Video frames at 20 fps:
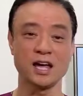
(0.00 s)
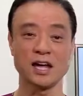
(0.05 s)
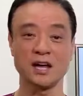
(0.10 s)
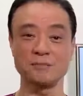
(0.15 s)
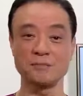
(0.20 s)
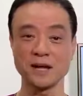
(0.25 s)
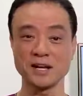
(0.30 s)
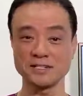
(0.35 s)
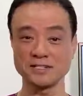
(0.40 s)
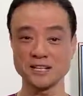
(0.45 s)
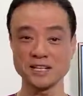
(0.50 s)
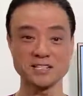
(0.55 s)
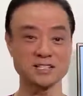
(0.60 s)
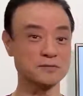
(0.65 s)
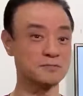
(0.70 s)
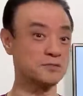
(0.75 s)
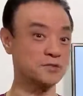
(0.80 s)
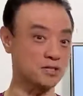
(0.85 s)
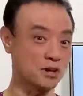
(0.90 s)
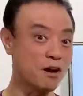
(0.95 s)

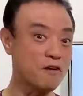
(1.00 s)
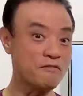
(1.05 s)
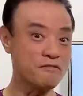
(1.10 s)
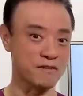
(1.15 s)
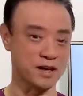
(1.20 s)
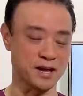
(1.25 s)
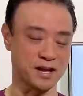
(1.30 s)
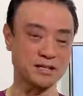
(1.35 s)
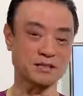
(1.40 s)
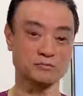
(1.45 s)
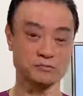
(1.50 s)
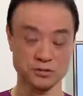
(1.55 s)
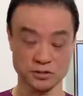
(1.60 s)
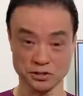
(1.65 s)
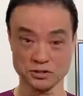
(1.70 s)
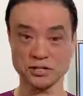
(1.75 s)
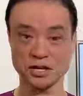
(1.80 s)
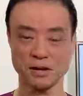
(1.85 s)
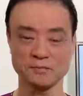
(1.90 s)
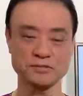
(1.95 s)
Magnesium sulfate, which
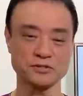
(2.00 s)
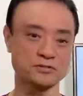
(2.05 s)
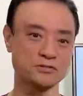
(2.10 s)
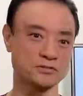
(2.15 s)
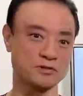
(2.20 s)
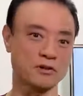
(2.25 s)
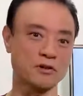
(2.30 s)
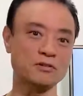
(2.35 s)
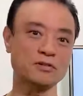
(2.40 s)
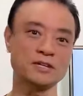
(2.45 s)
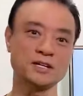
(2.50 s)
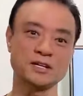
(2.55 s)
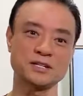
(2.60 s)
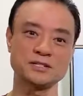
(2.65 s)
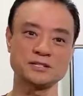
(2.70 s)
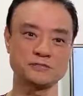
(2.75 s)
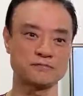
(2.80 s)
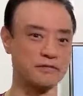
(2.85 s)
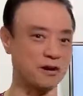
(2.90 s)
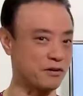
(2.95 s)
is Epsom salt,
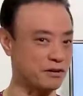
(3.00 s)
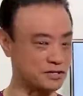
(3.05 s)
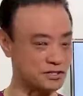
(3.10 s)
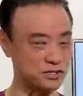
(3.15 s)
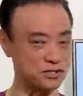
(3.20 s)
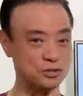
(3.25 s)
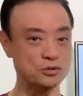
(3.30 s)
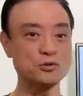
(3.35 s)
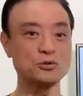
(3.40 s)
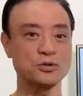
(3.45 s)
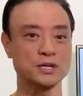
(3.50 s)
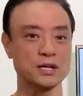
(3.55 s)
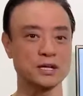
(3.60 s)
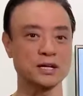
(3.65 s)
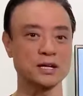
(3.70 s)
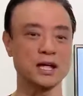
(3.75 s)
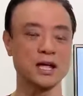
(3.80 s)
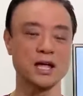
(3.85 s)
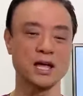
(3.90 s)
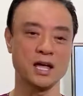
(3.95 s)
is very soothing,